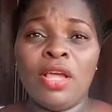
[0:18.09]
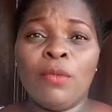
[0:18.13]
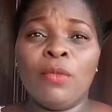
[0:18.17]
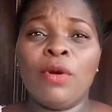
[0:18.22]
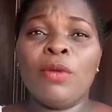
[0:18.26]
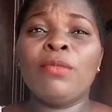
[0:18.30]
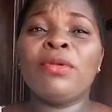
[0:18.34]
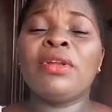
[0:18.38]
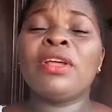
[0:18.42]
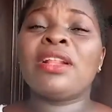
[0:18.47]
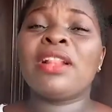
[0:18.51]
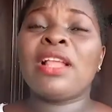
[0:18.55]

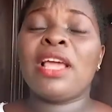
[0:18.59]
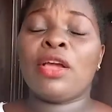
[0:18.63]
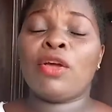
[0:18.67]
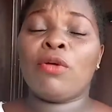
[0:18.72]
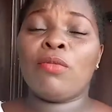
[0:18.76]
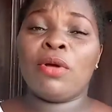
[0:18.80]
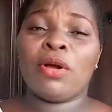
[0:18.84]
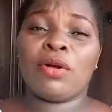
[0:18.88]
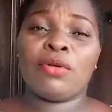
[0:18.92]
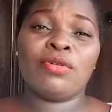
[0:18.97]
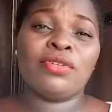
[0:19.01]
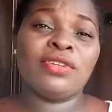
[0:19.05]
But immediately I
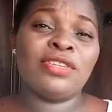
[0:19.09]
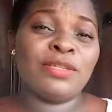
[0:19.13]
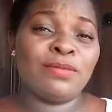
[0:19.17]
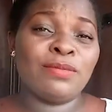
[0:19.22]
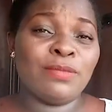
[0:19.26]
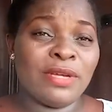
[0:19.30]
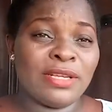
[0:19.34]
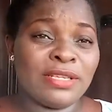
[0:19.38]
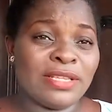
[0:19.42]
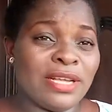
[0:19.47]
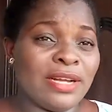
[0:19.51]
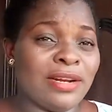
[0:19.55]
come across this
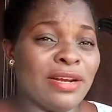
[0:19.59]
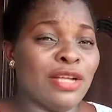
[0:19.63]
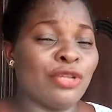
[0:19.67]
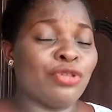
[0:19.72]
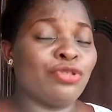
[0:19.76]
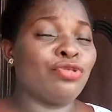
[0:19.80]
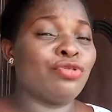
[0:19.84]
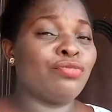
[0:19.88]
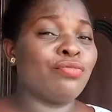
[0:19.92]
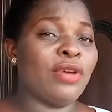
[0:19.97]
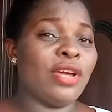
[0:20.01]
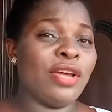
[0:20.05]
masterclass
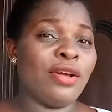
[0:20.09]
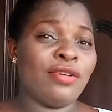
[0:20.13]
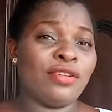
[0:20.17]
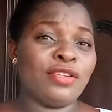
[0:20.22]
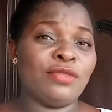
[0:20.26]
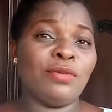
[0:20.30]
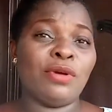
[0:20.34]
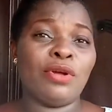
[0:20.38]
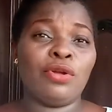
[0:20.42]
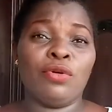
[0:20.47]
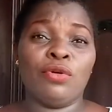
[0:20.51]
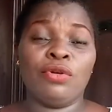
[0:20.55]
through my
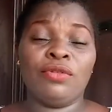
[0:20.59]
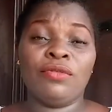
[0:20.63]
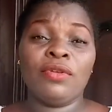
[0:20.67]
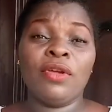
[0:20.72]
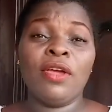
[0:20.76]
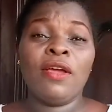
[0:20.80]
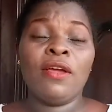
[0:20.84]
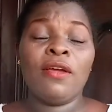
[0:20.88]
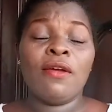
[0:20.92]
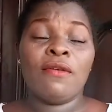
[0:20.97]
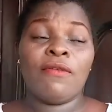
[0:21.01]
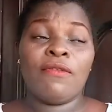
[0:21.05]
husband on
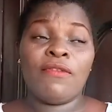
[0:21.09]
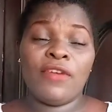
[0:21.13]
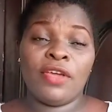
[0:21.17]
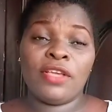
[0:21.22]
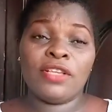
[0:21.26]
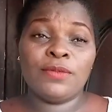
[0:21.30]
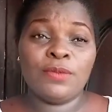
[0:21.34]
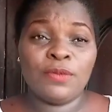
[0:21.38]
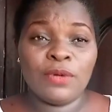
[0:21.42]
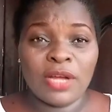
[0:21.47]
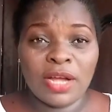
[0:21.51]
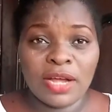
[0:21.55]

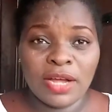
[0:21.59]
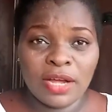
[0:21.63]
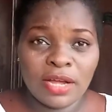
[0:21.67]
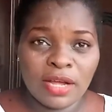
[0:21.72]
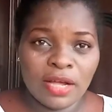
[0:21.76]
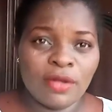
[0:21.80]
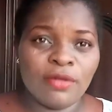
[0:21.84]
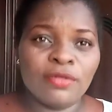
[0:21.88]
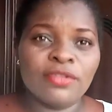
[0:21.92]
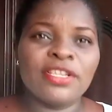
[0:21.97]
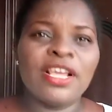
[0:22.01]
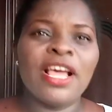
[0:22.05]
Facebook
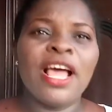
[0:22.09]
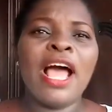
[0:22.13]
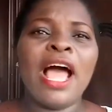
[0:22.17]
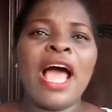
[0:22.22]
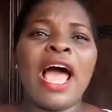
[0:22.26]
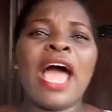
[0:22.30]
account,